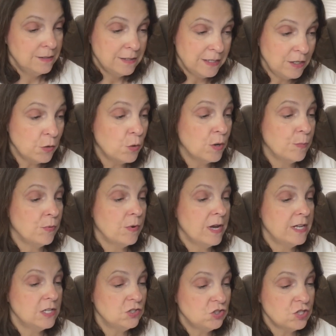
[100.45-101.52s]

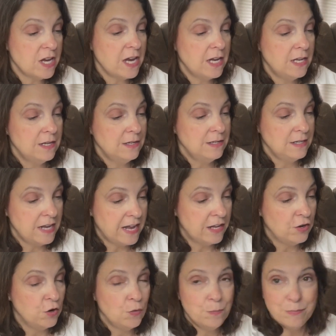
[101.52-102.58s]
incorporated jade
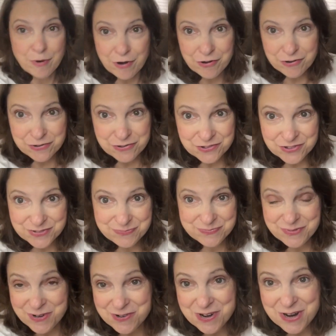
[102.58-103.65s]
nanoparticles.
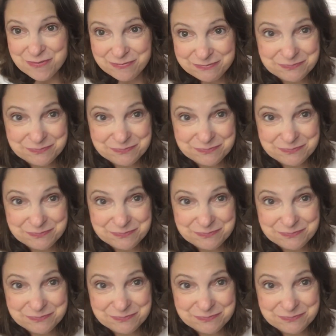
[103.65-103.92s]
All right.